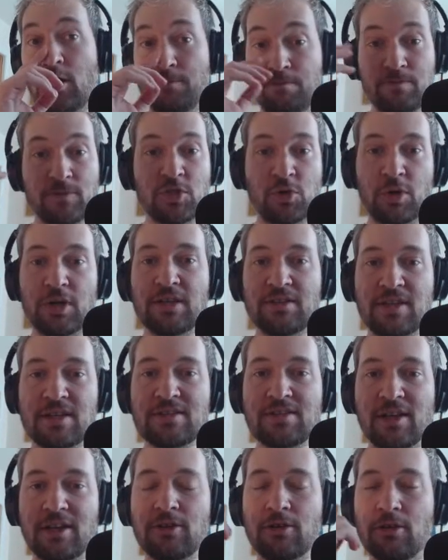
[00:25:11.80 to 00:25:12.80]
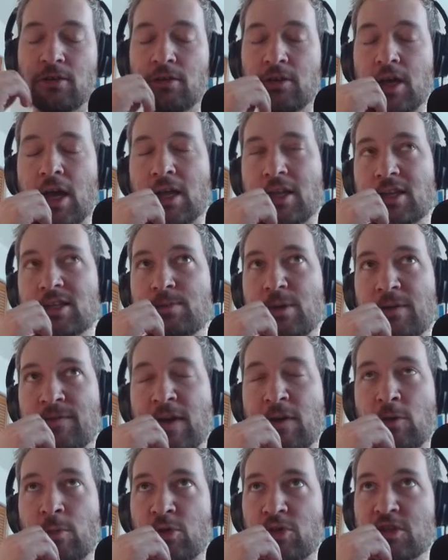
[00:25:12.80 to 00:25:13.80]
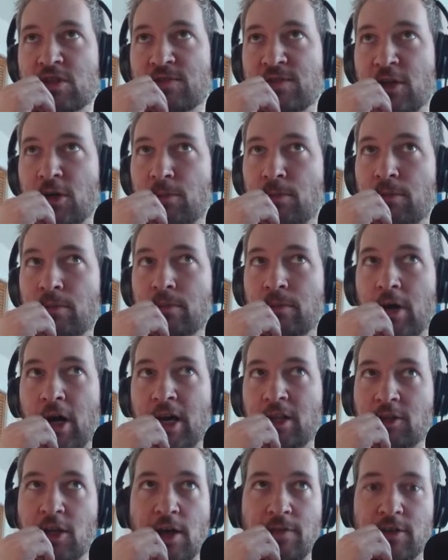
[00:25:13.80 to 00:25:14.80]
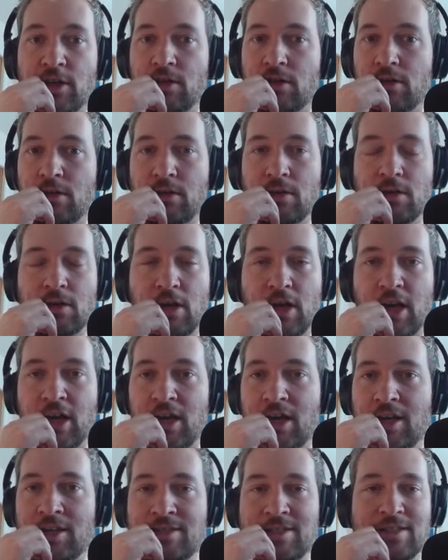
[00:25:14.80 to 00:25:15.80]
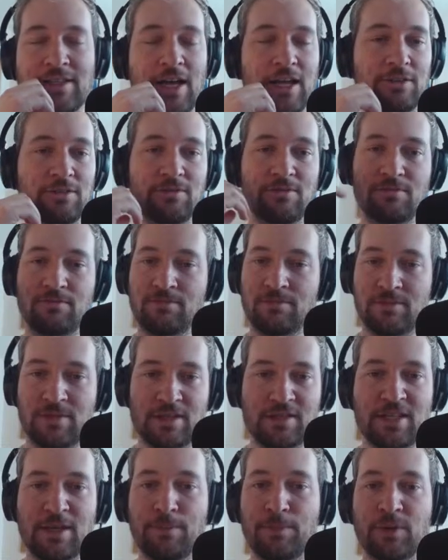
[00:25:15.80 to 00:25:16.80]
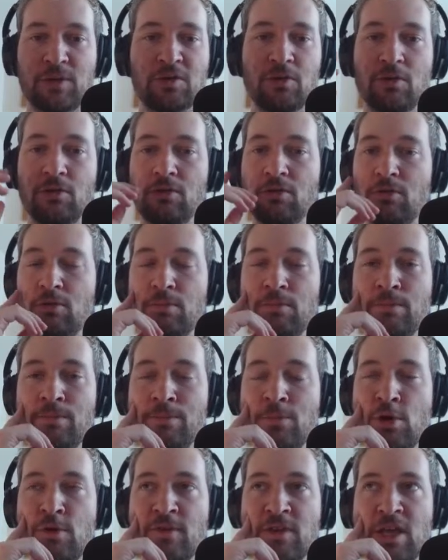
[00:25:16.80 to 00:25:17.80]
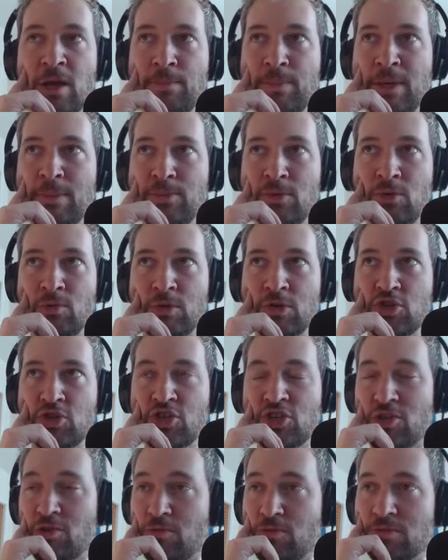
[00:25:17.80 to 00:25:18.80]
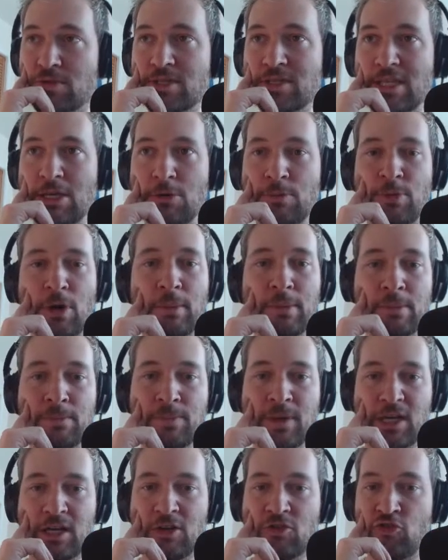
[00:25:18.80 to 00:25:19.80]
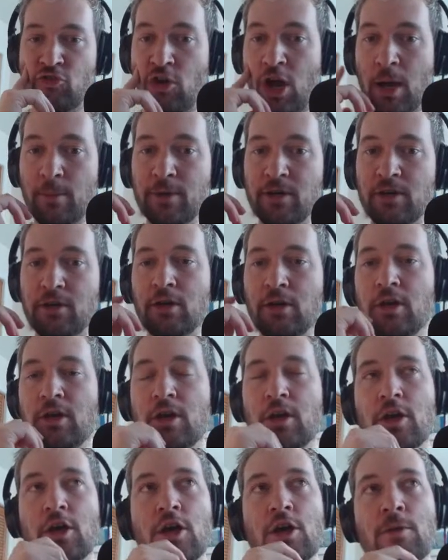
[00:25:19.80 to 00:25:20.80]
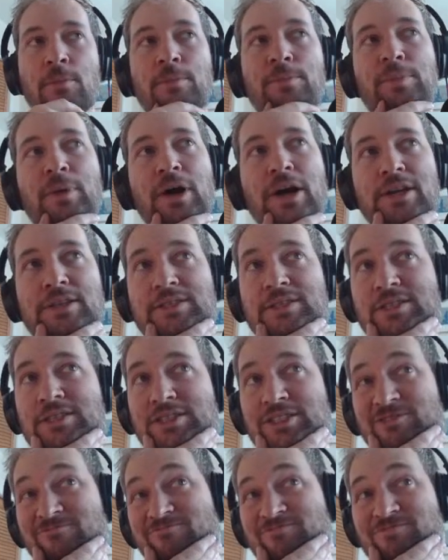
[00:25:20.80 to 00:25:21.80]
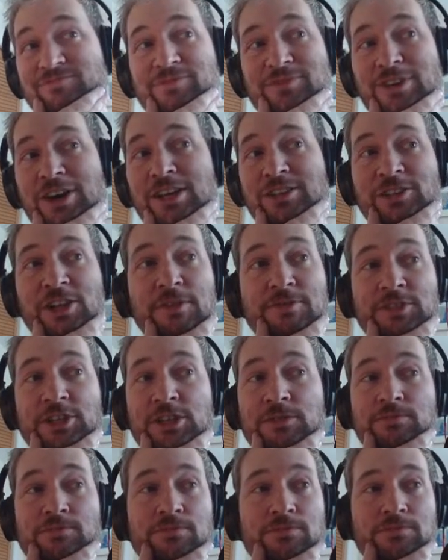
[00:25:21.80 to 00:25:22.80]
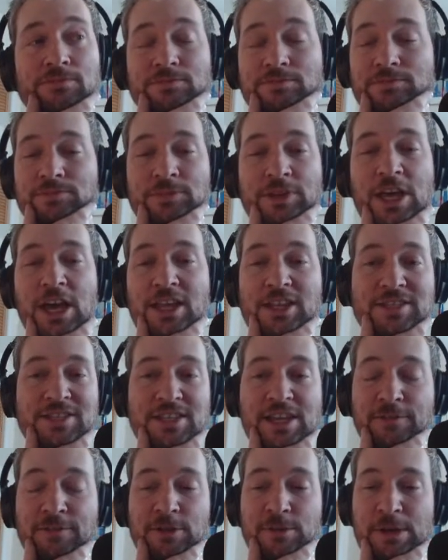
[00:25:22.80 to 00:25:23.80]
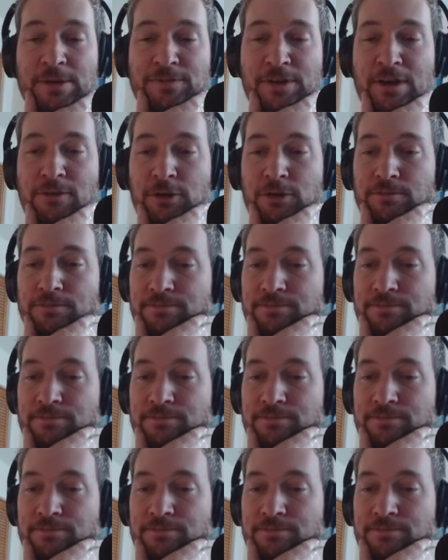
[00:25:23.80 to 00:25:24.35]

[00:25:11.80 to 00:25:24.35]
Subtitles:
28 Days Later. Yeah, that's my favorite British film. I love it. It's not the typical movie that people would choose. They would probably pick a drama, but I loved it. Yeah, that's definitely my favorite.